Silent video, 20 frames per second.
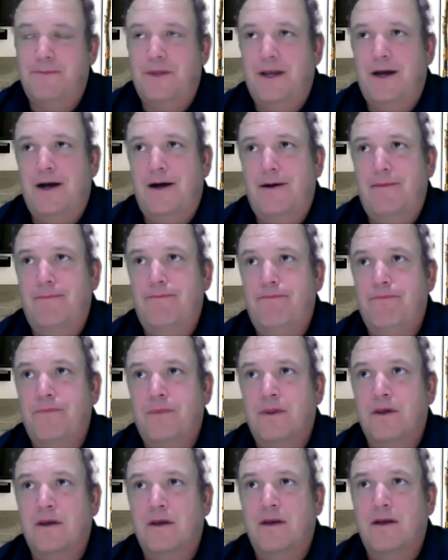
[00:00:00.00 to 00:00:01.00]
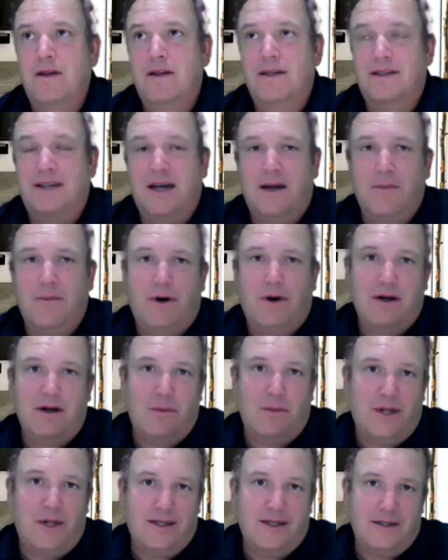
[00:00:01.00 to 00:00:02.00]
Um, the second part of
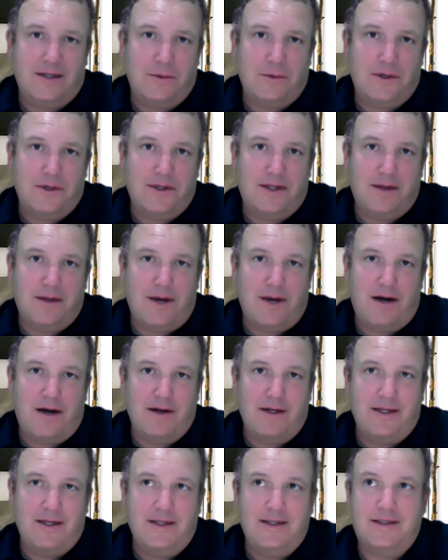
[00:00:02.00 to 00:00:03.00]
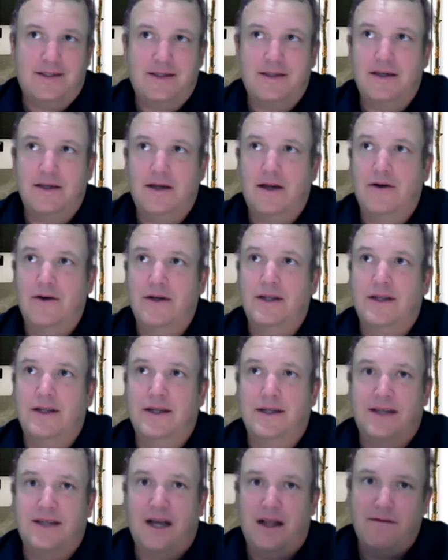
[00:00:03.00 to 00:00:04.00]
complexity you want to think about is, you know, in
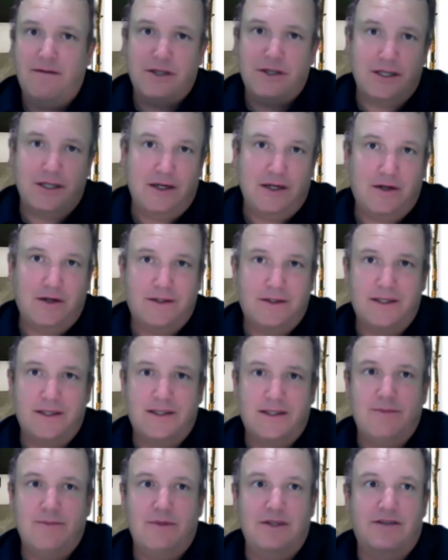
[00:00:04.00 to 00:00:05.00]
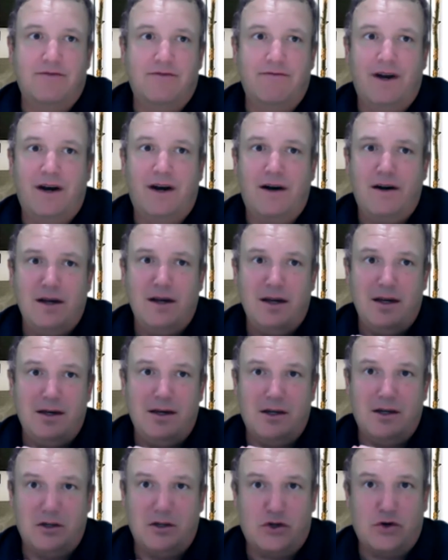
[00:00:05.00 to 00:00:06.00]
the television ecosystem, it's
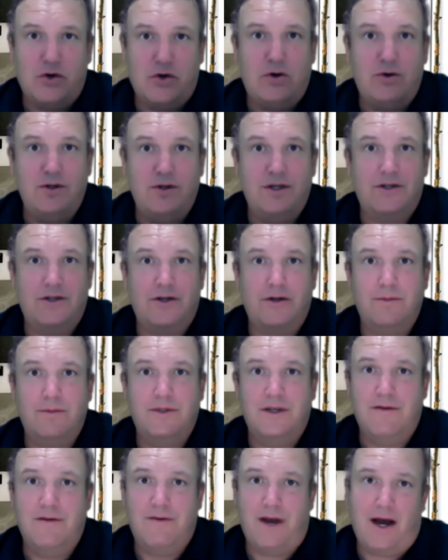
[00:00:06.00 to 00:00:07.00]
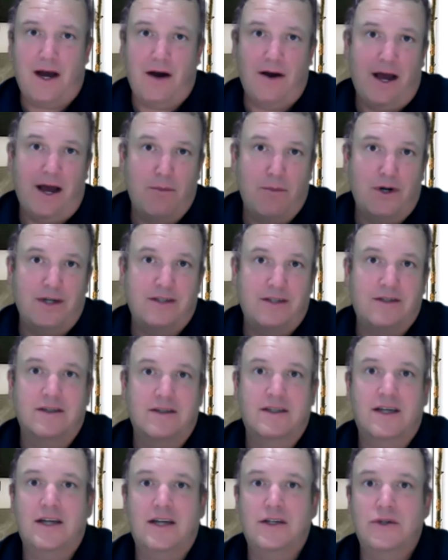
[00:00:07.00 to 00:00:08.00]
very controlled in terms of how ad breaks are
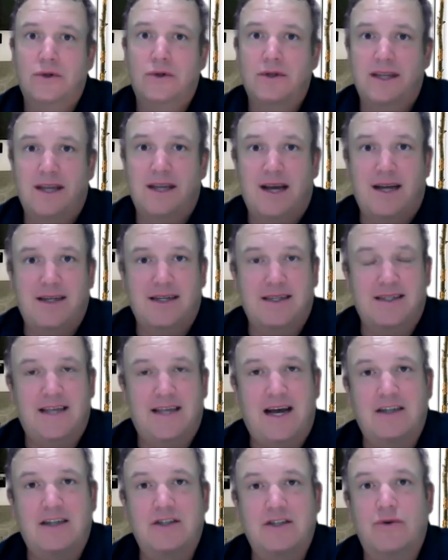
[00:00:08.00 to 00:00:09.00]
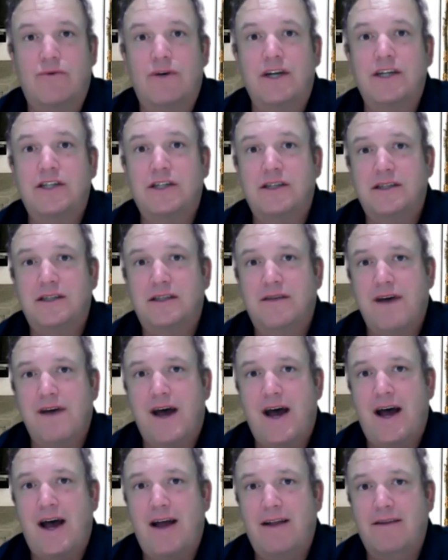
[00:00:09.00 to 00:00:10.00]
scheduled, the exact mm-hmm. durations of
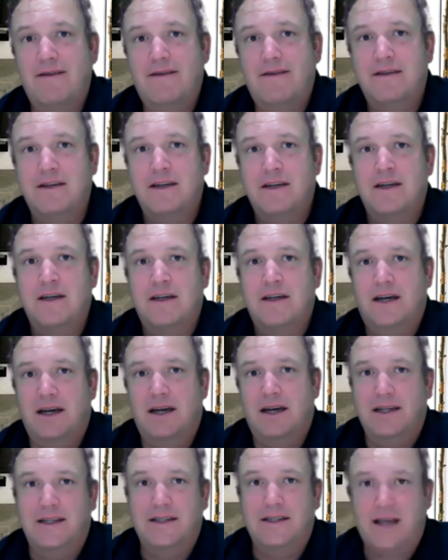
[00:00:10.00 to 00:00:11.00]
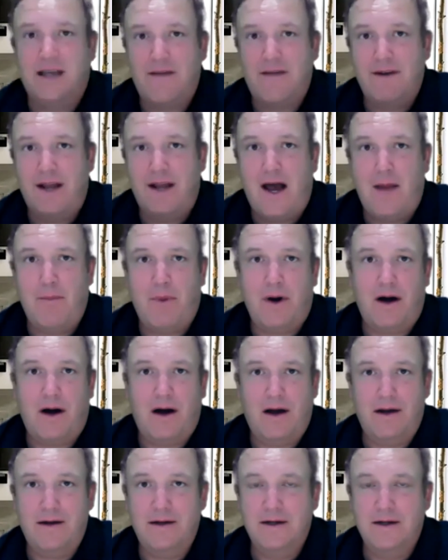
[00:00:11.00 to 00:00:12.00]
ads uh, inside of an ad
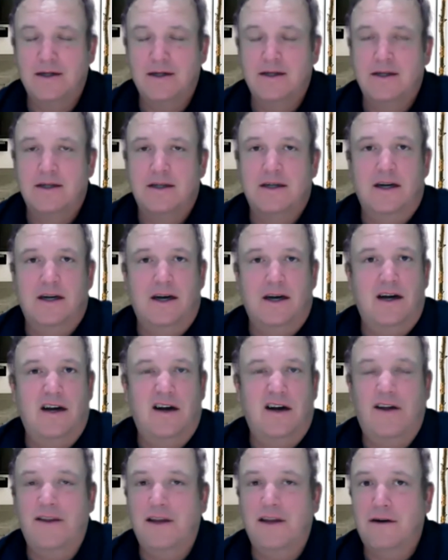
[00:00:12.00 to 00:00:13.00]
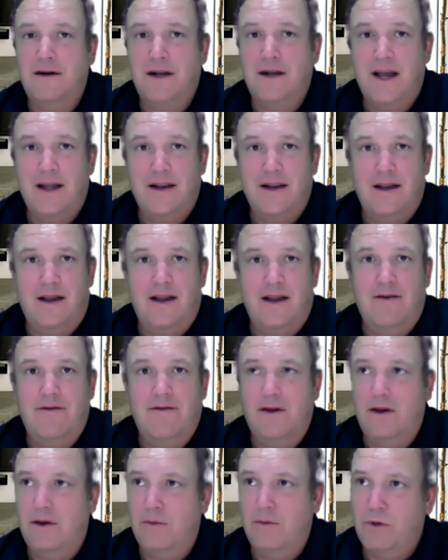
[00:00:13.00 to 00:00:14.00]
pod. Uh, on the internet, and,
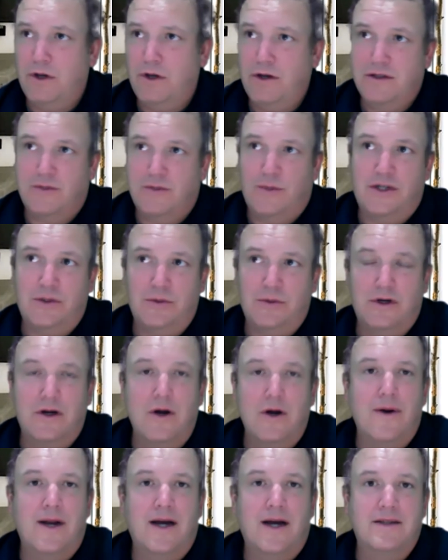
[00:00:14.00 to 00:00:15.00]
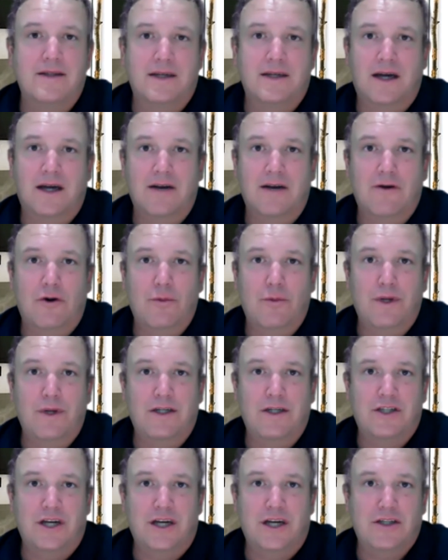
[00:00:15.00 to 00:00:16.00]
and when you, especially when you're going out to kind of open
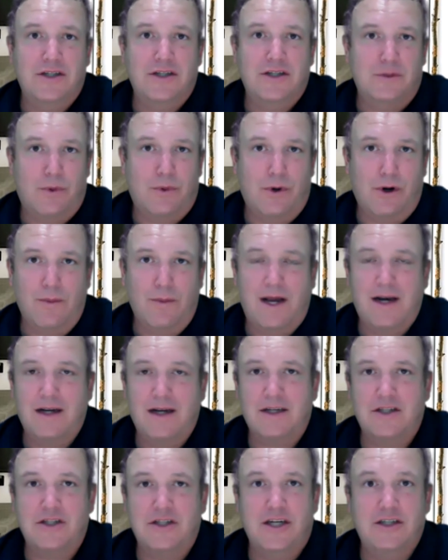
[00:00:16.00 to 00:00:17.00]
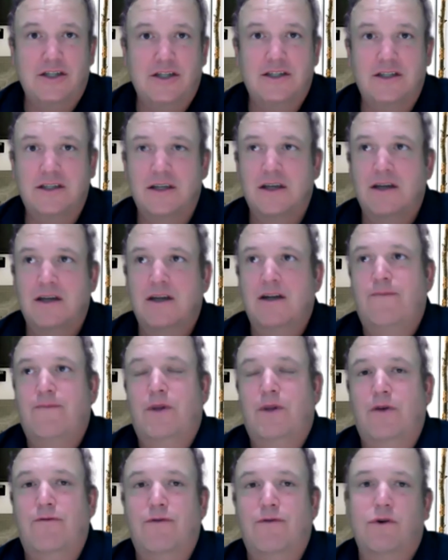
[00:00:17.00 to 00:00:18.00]
exchanges or programmatic exchanges,
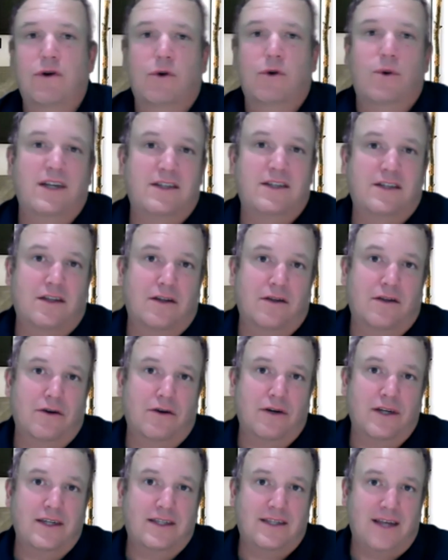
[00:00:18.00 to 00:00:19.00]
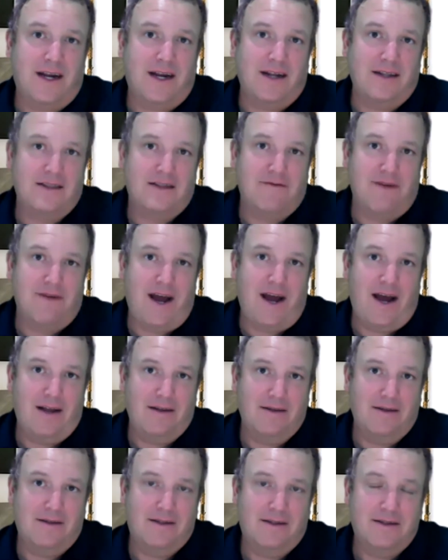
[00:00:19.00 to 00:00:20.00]
you know, if you request 30 seconds of
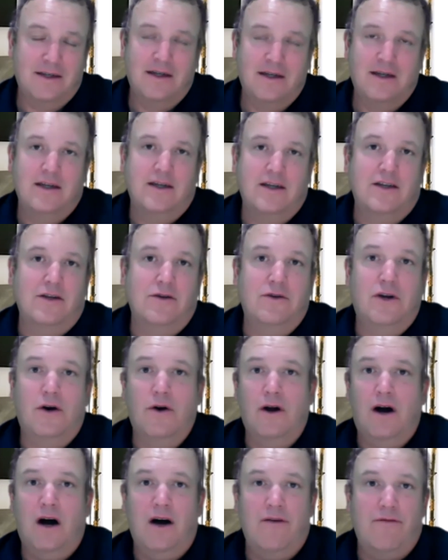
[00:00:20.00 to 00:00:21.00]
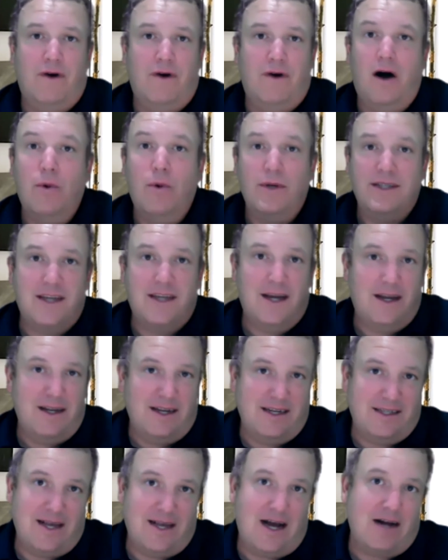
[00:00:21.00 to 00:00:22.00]
ads, you don't off, always get
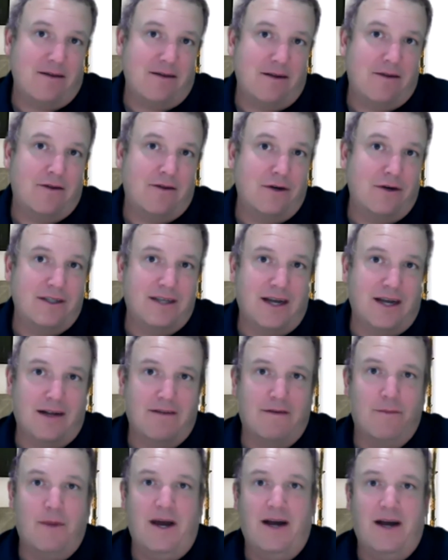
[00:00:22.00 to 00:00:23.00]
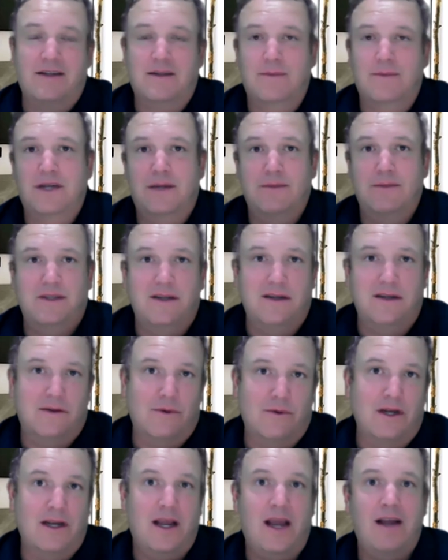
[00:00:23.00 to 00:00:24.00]
exactly 30 seconds back. Sometimes you get
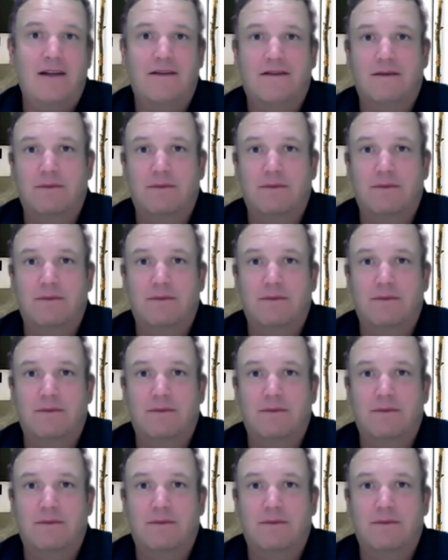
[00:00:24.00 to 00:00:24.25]
28, right.